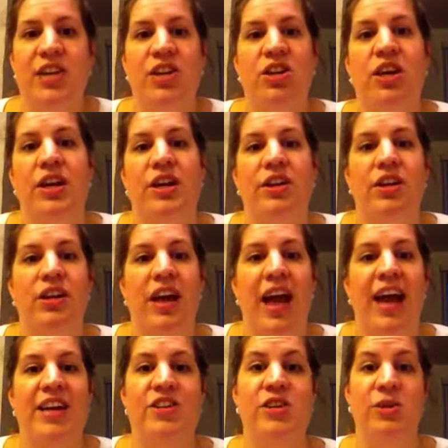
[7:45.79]
you're going to look
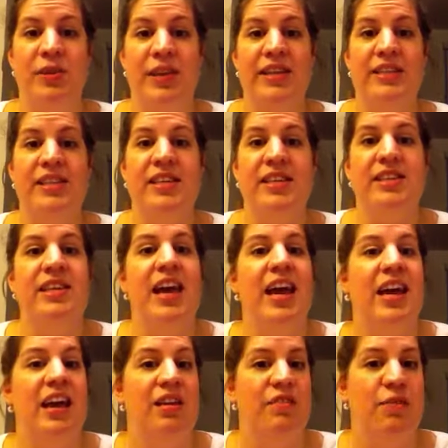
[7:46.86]
at
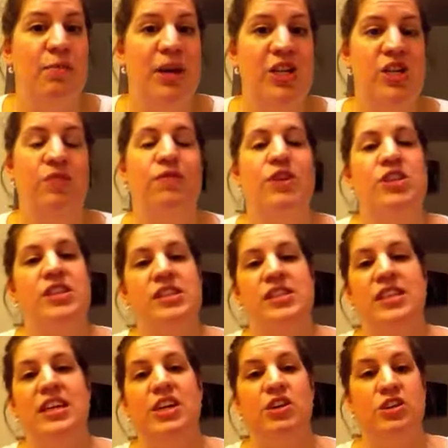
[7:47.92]
2010 information versus
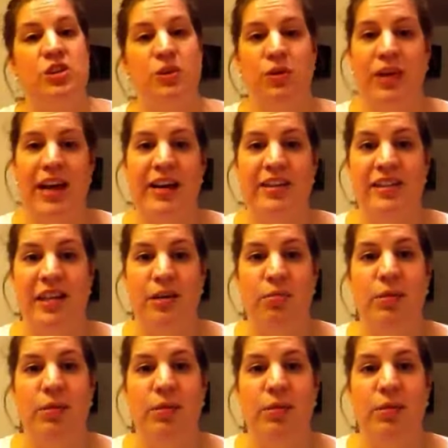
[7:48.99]
the year 2000,